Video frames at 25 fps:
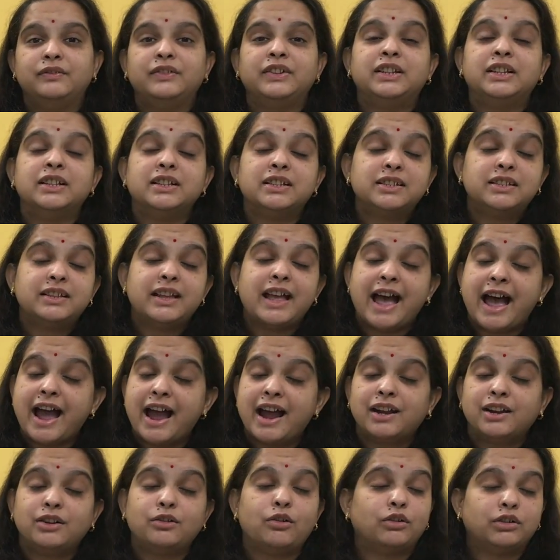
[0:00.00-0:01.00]
with this
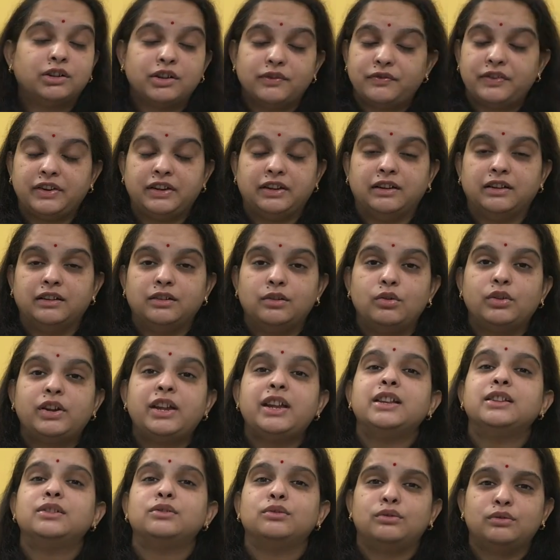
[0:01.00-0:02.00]
hand or the finger.
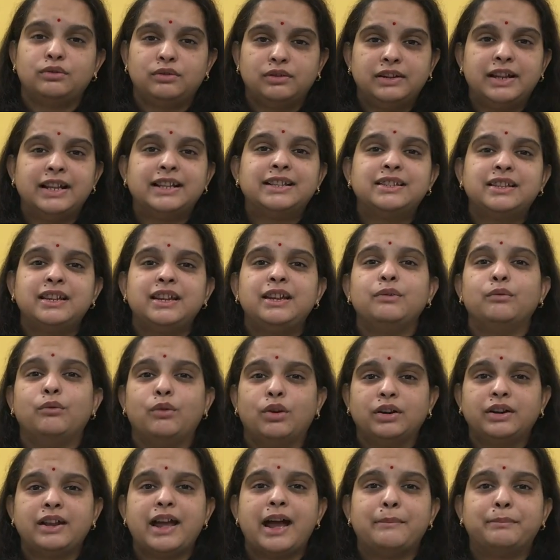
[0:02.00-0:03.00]
Okay, so let's see
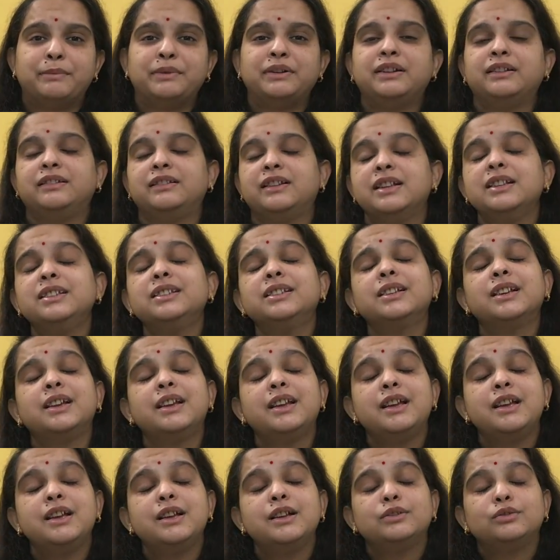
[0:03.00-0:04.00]
what happened in this.
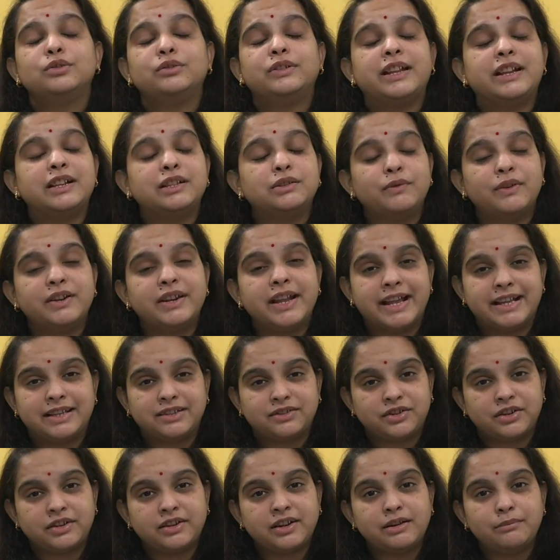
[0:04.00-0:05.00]
So there is one
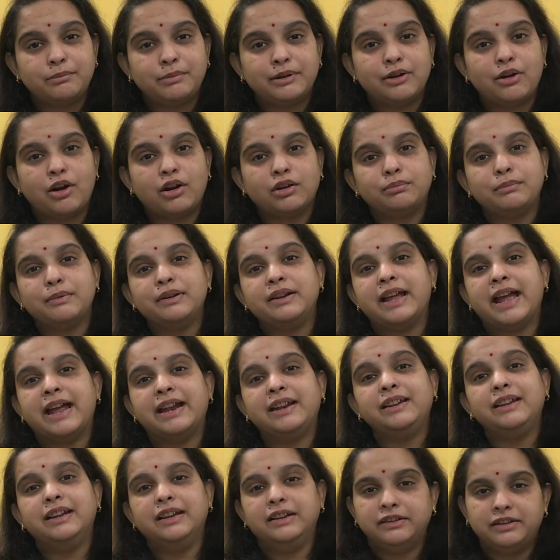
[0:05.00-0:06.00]
external ballotment
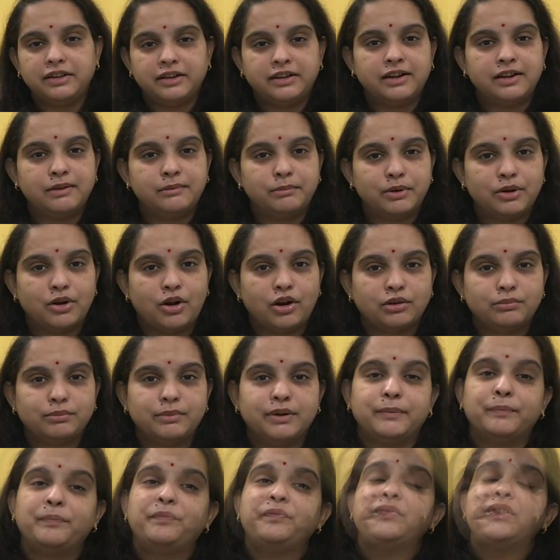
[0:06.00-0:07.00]
and internal
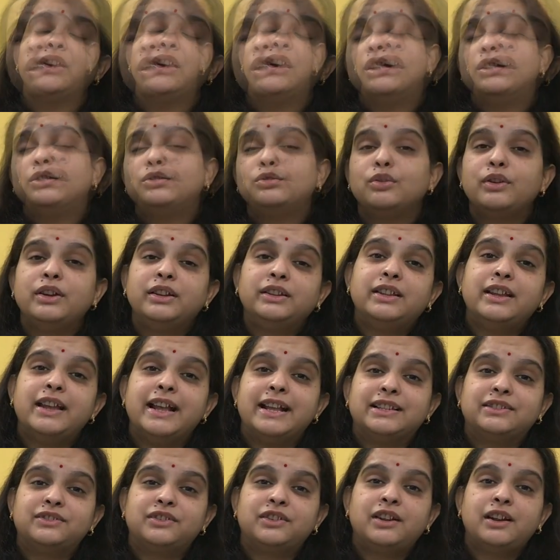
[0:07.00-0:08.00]
ballotment. So in
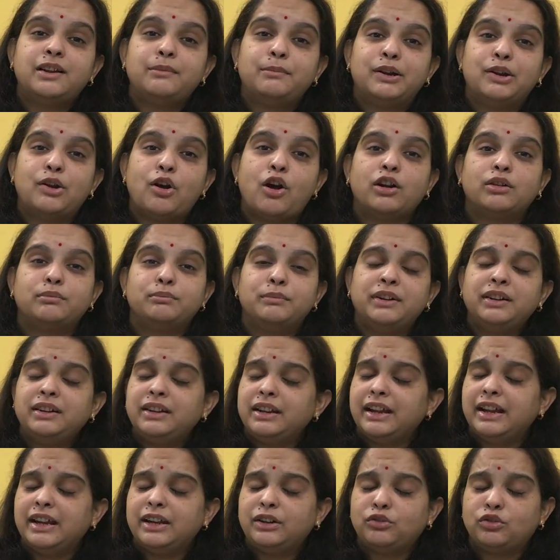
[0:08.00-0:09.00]
the external
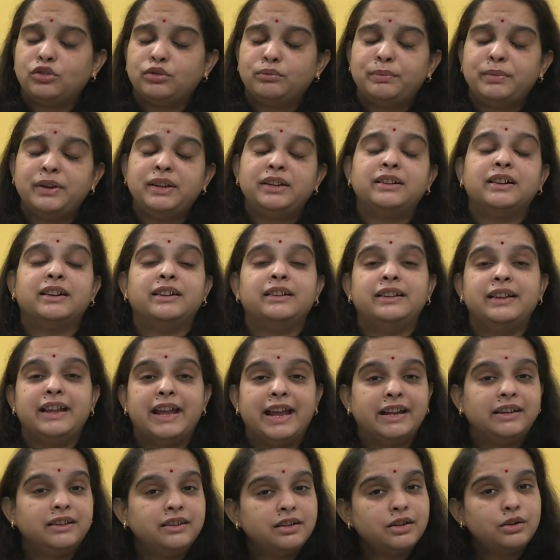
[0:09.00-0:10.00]
ballotment it could be done
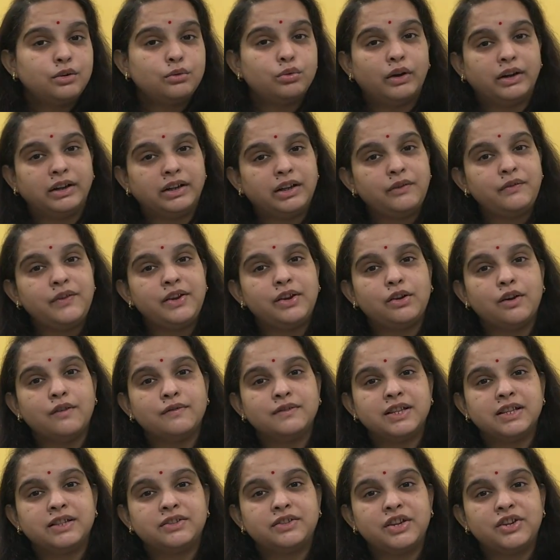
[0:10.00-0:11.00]
at 20 week
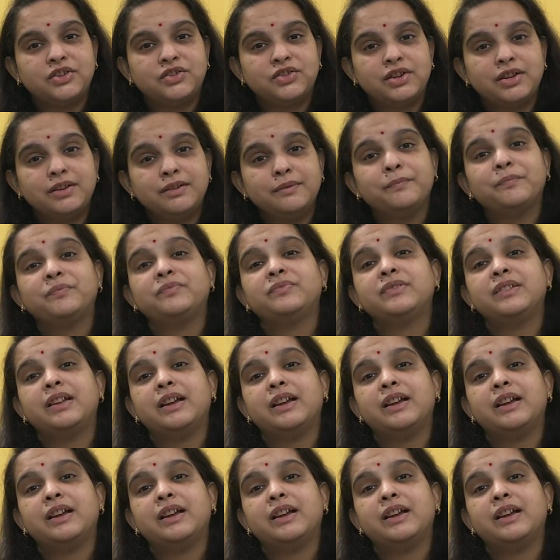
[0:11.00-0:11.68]
of gestation